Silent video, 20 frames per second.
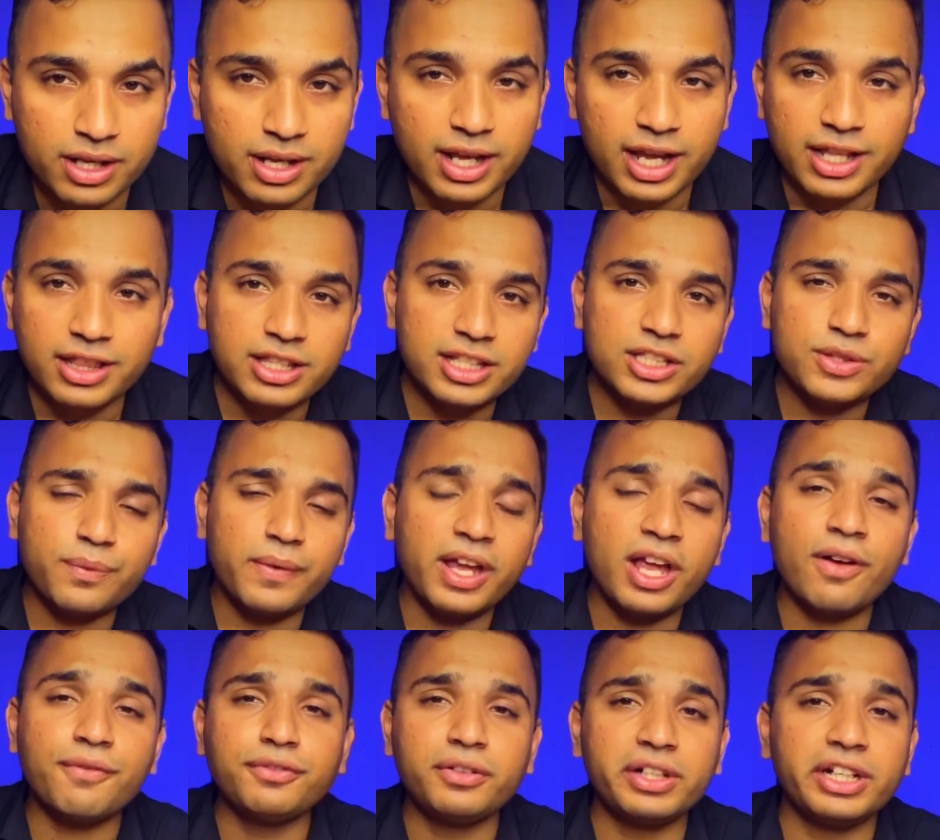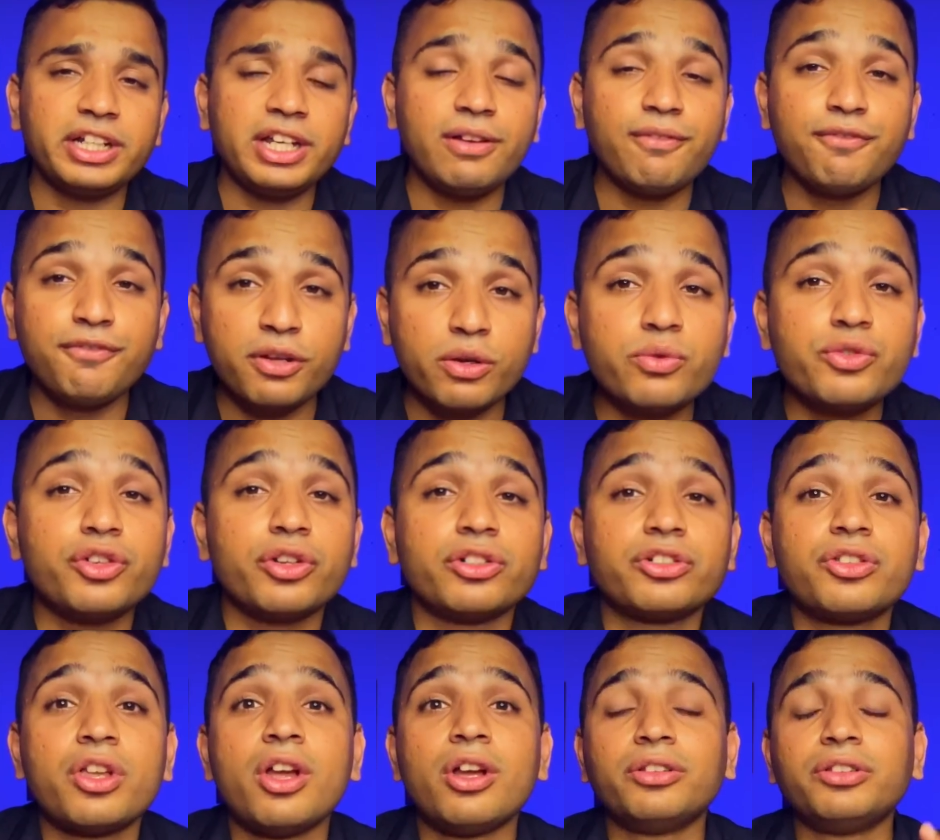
In this way of trading futures,